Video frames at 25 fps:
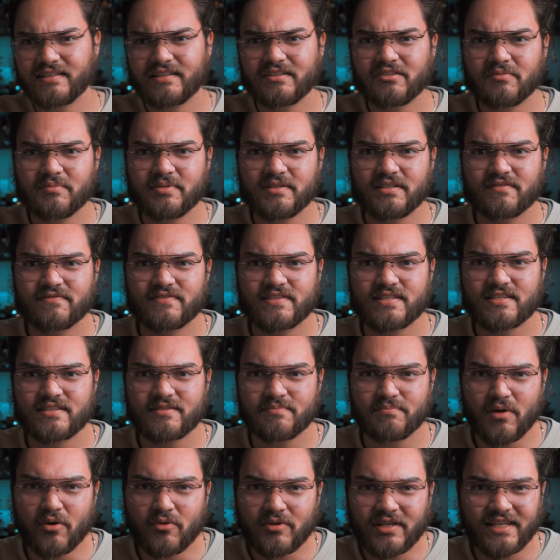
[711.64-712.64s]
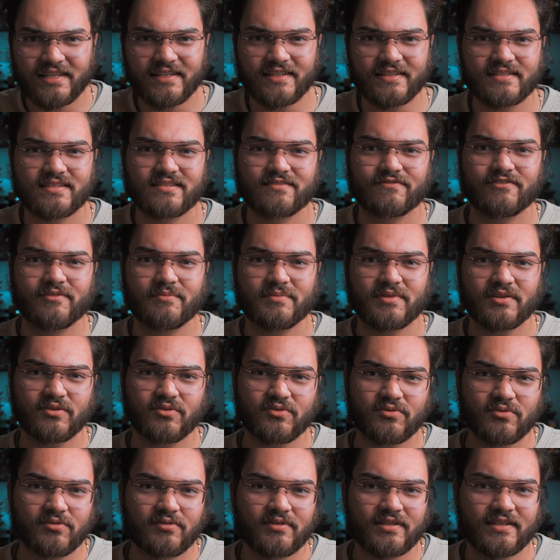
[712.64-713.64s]
little bit of smokiness from the
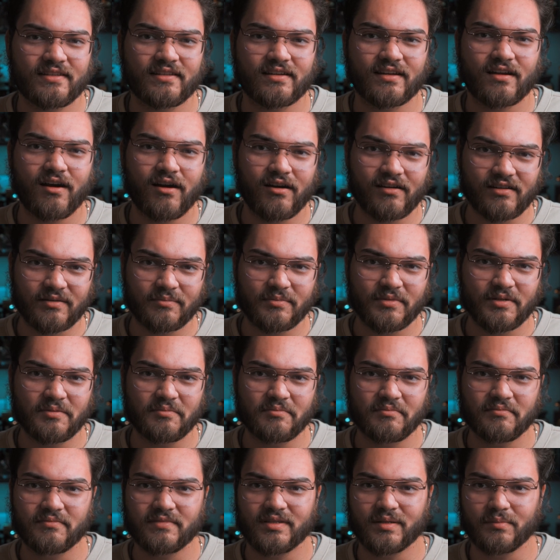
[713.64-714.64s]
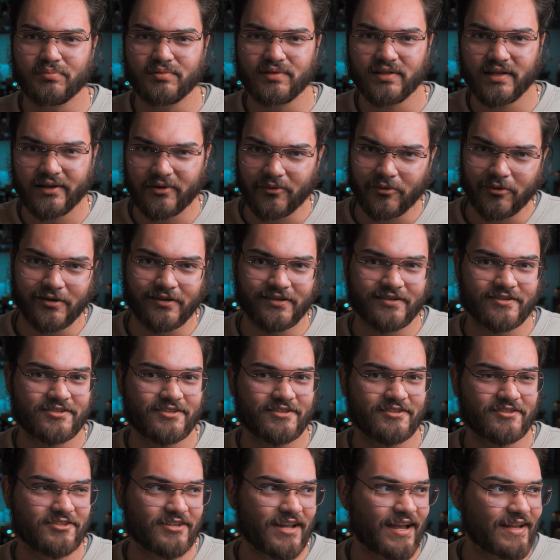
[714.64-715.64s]
oud and the cardamom, the blood orange
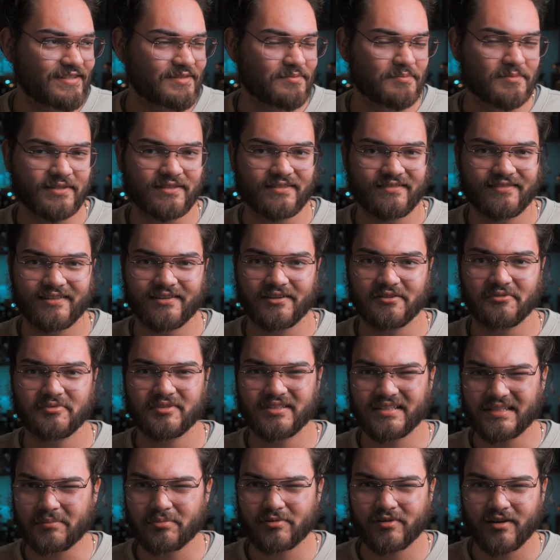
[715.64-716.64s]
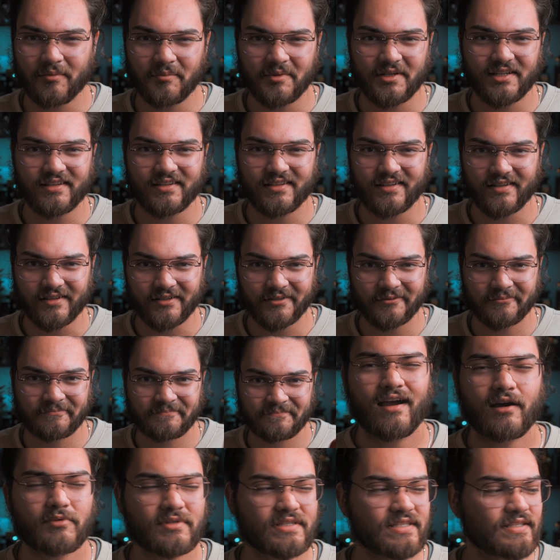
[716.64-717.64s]
and jasmine that are really prominent here.
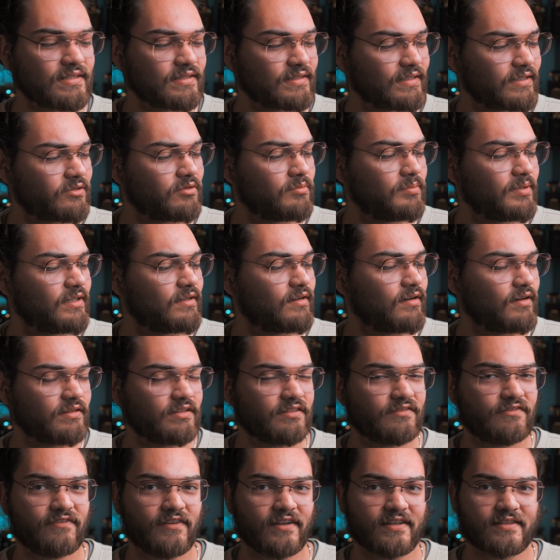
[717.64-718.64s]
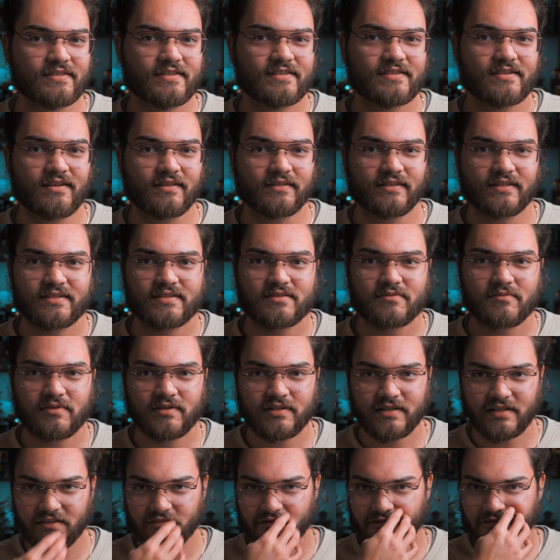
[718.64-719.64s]
I was a little bit on the fence on this
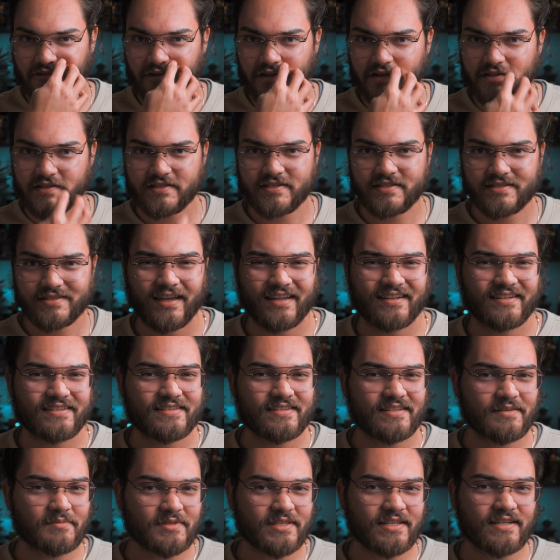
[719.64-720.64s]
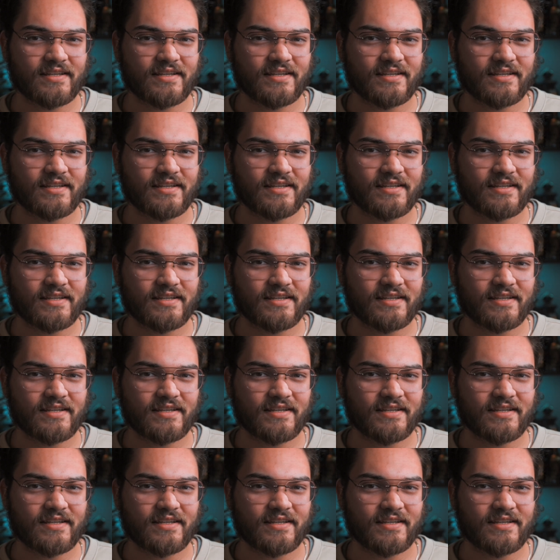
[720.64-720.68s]
one at first, and it seems